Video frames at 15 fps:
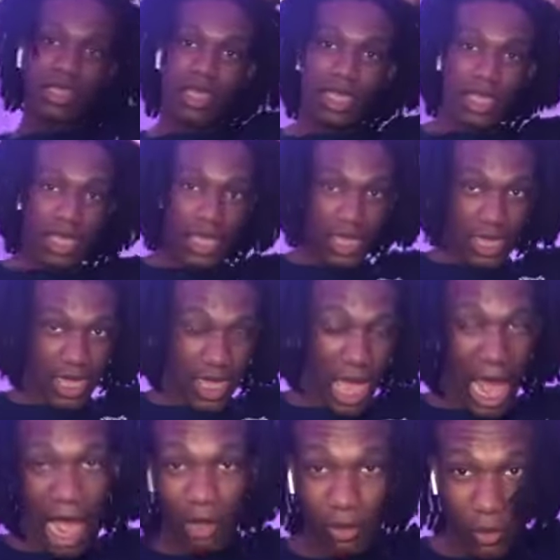And
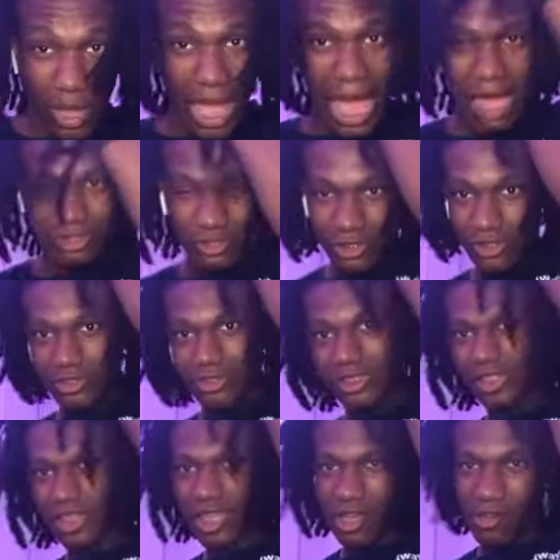I don't know how it's gonna
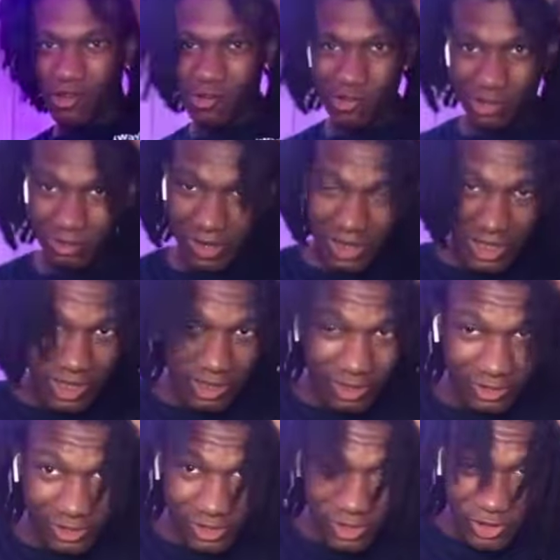turn out, what my hair
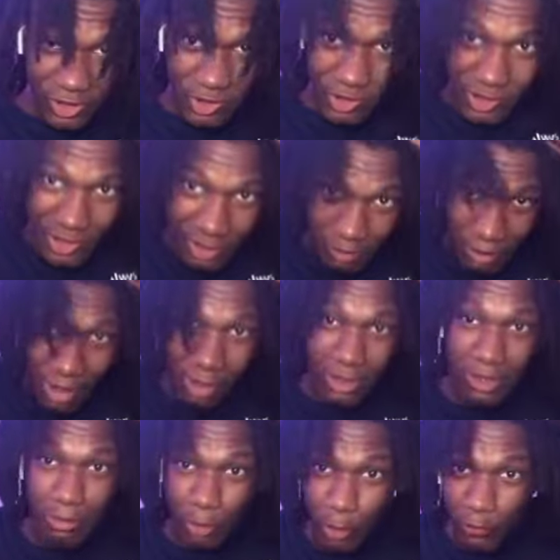gonna do. It's probably gonna
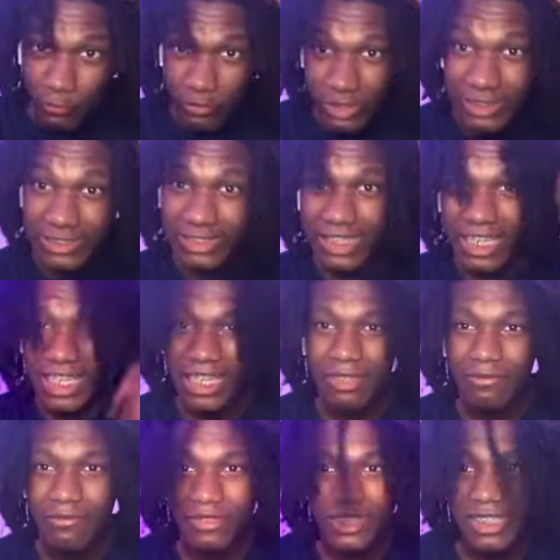get more frizzy. I ain't
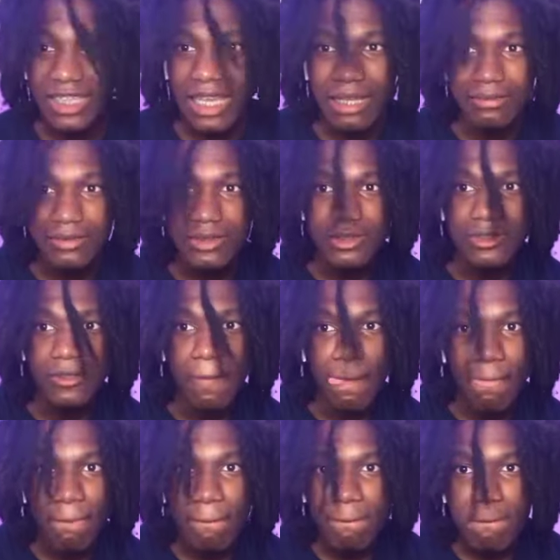even finna cap to you.
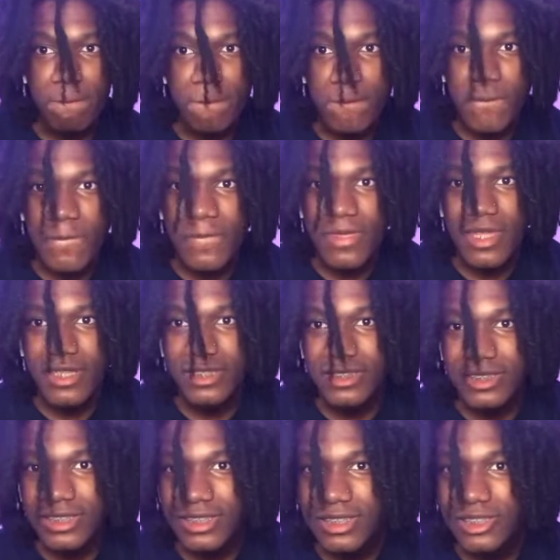
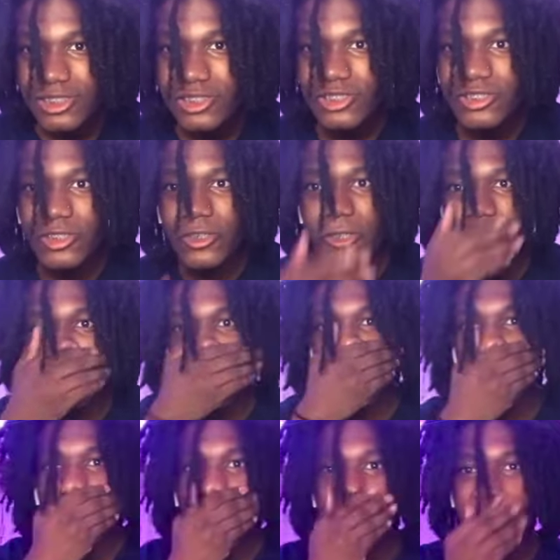Yes,
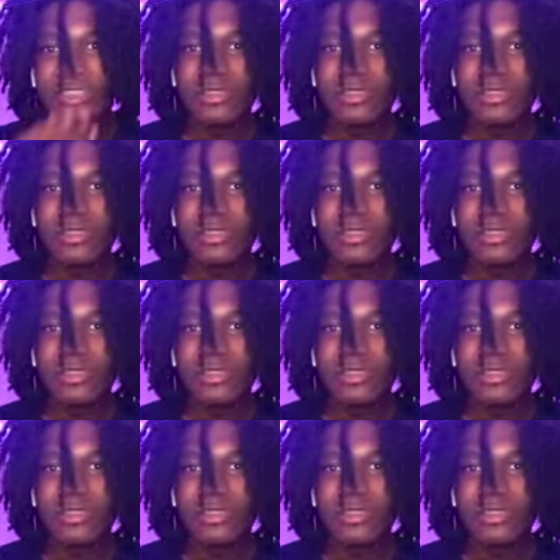sir.